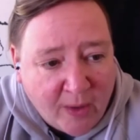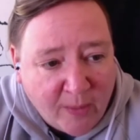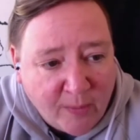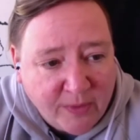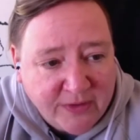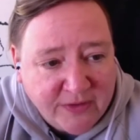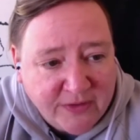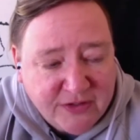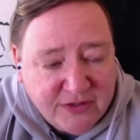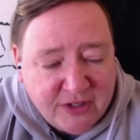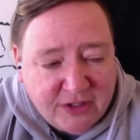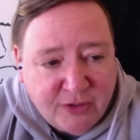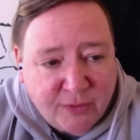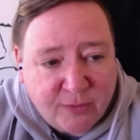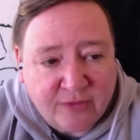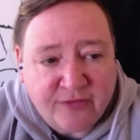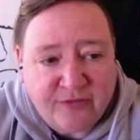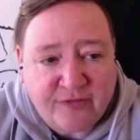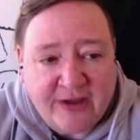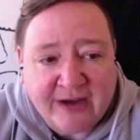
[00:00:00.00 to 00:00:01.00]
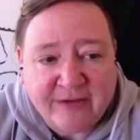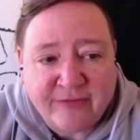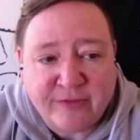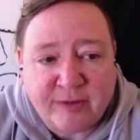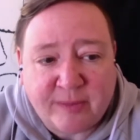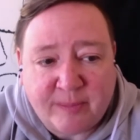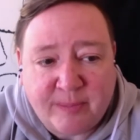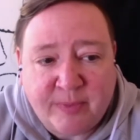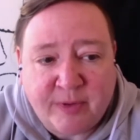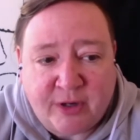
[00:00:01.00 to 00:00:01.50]
was your favorite
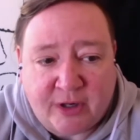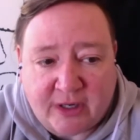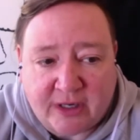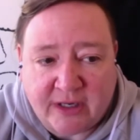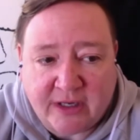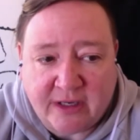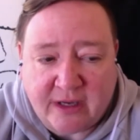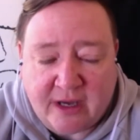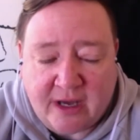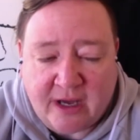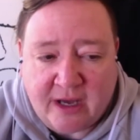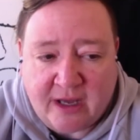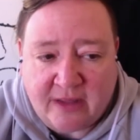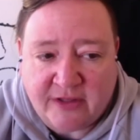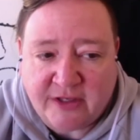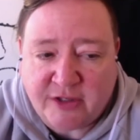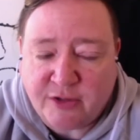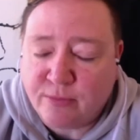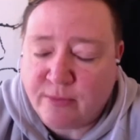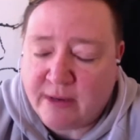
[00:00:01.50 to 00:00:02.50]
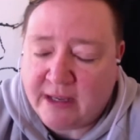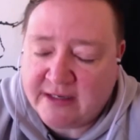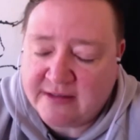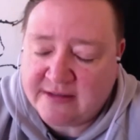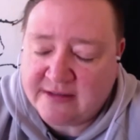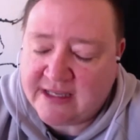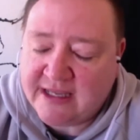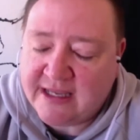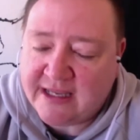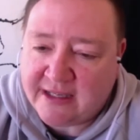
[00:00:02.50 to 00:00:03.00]
book that you read as a
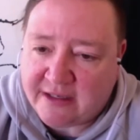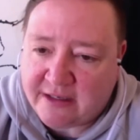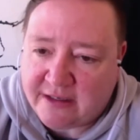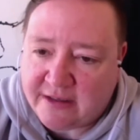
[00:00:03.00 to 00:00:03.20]
kid?